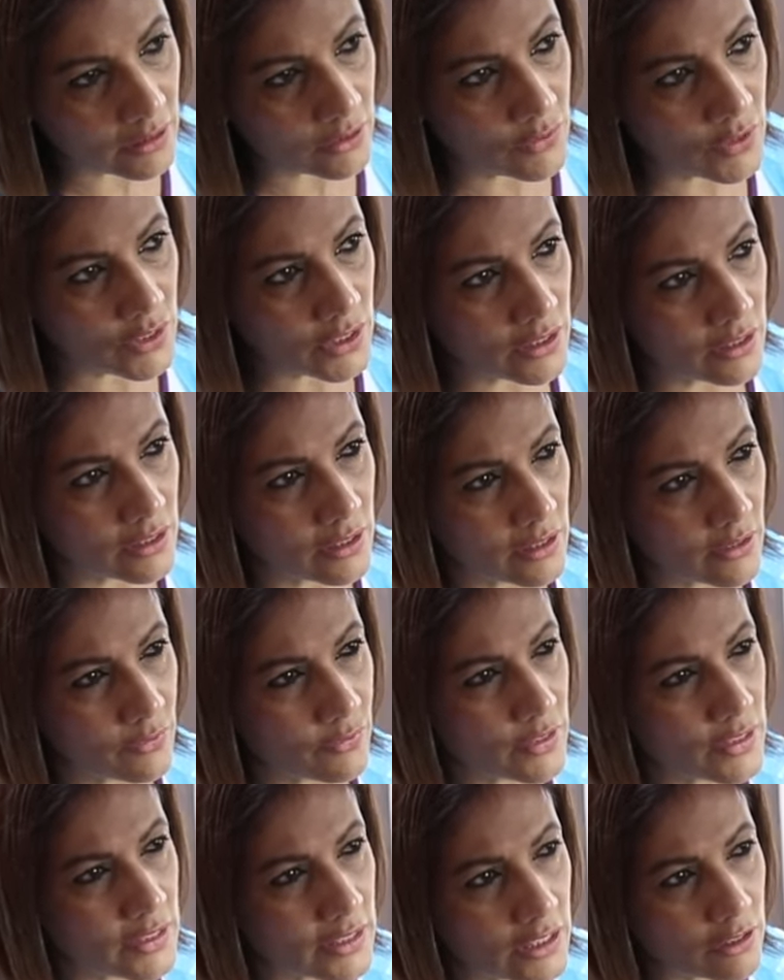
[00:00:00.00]
if she
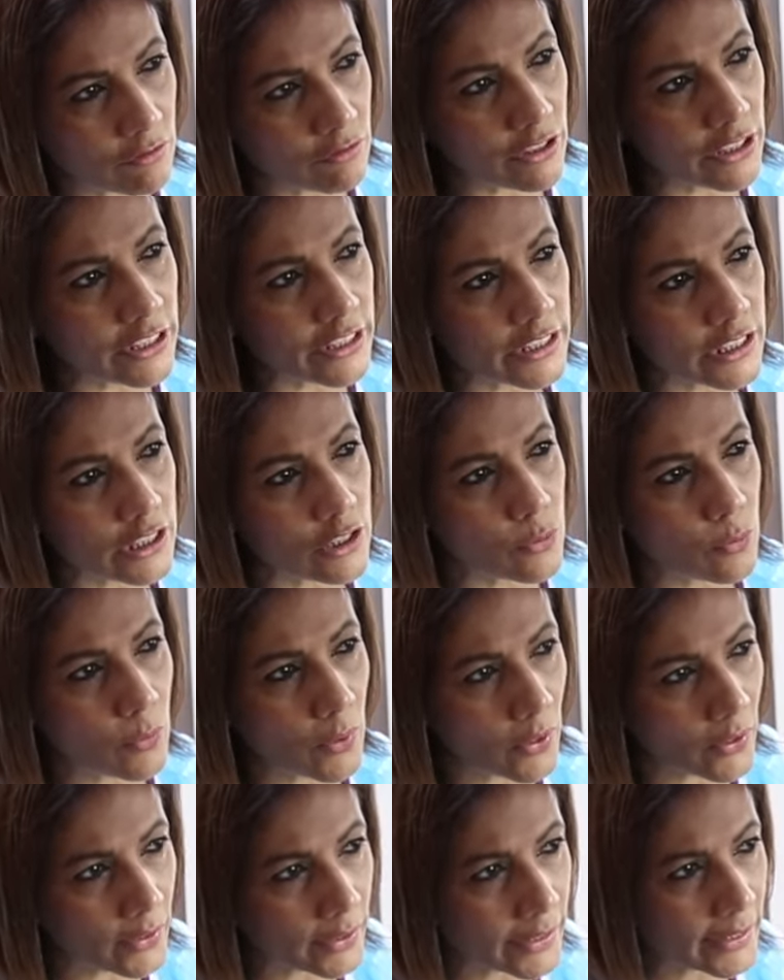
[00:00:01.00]
if the skin really needs
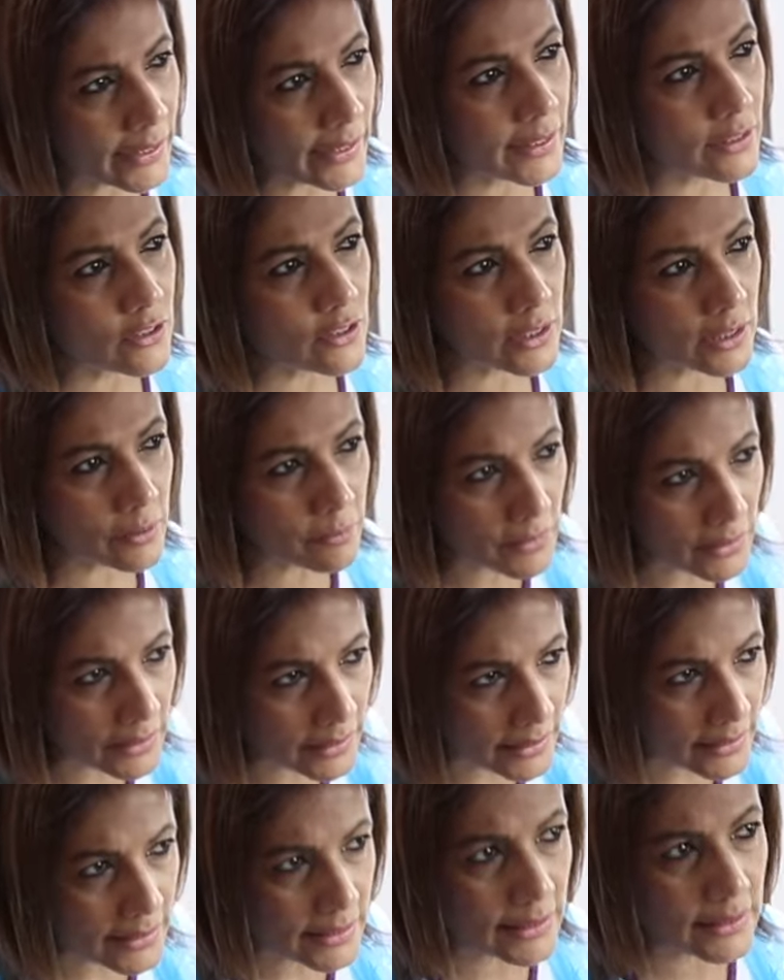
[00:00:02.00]
working,
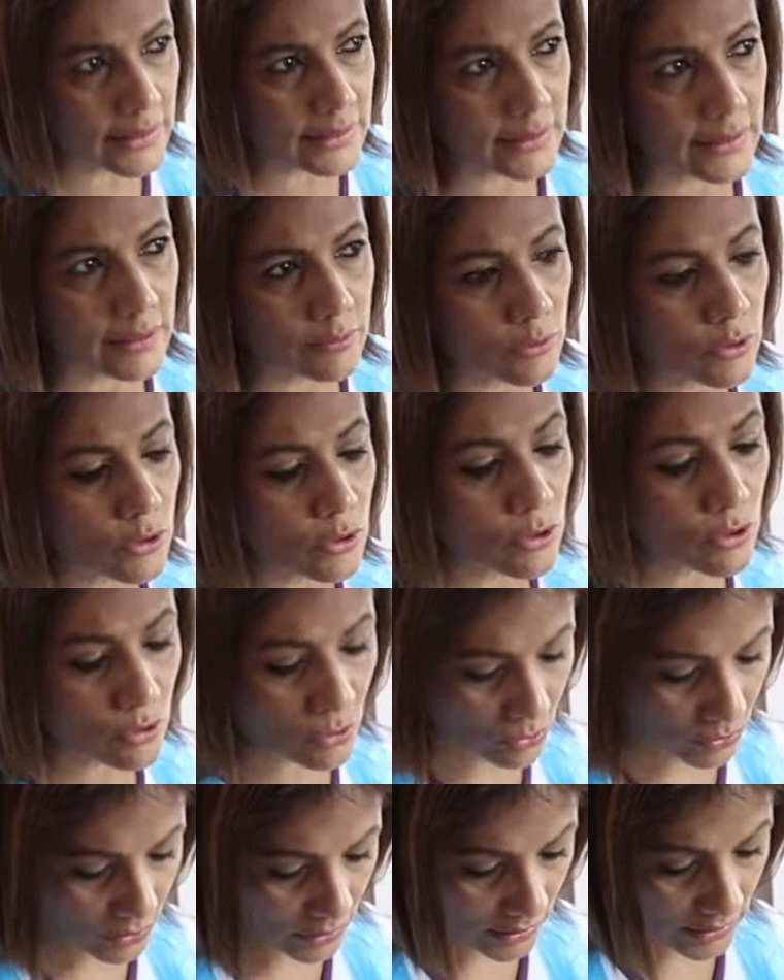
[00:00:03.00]
stimulating, then I'm going to
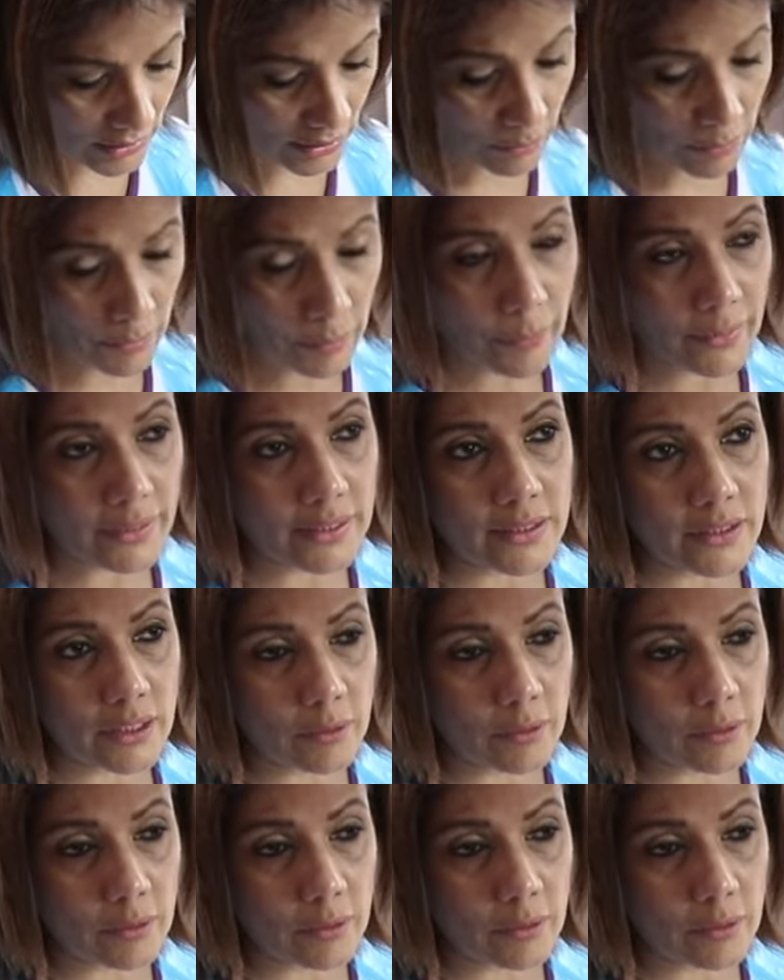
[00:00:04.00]
use the derma pen.